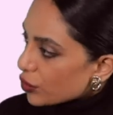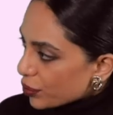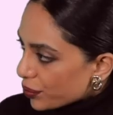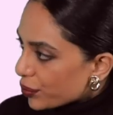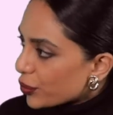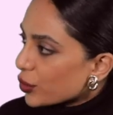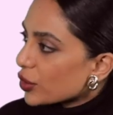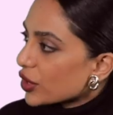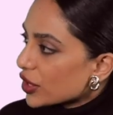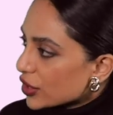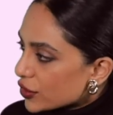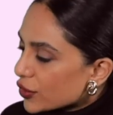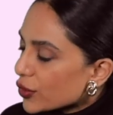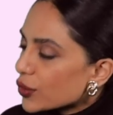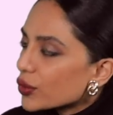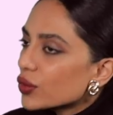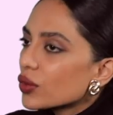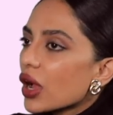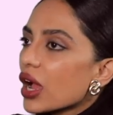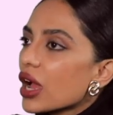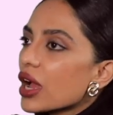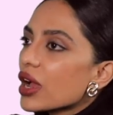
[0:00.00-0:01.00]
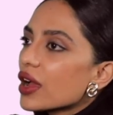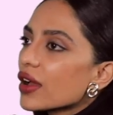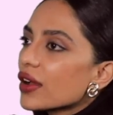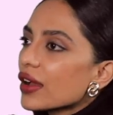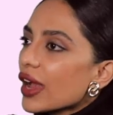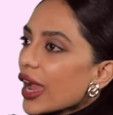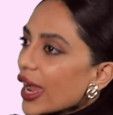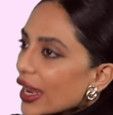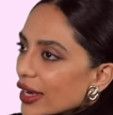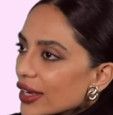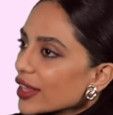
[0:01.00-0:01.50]
to pull it through
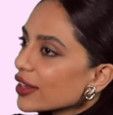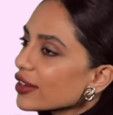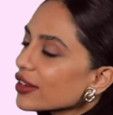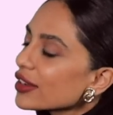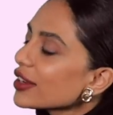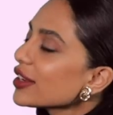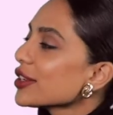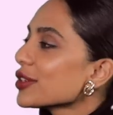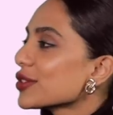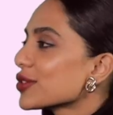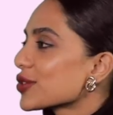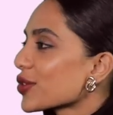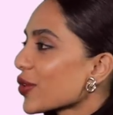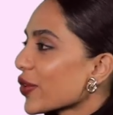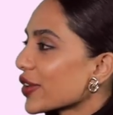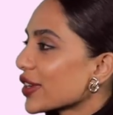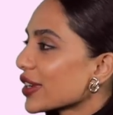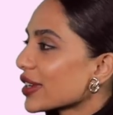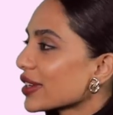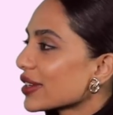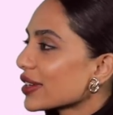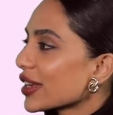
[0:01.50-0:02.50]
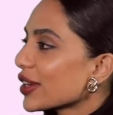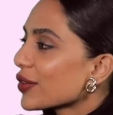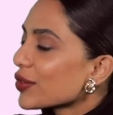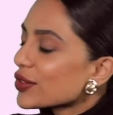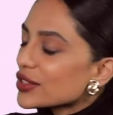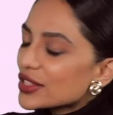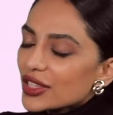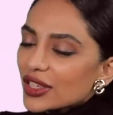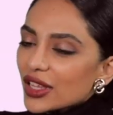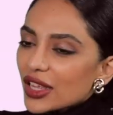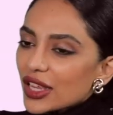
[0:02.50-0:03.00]
and I really enjoyed it. It
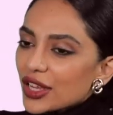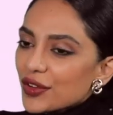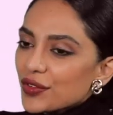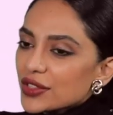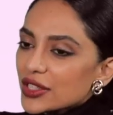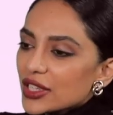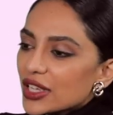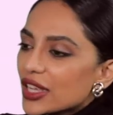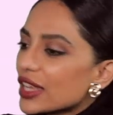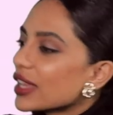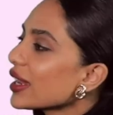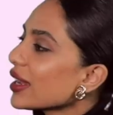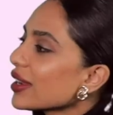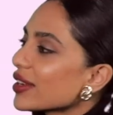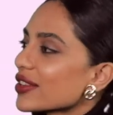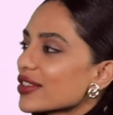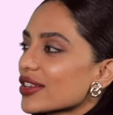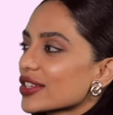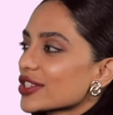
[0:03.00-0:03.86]
was a it was a great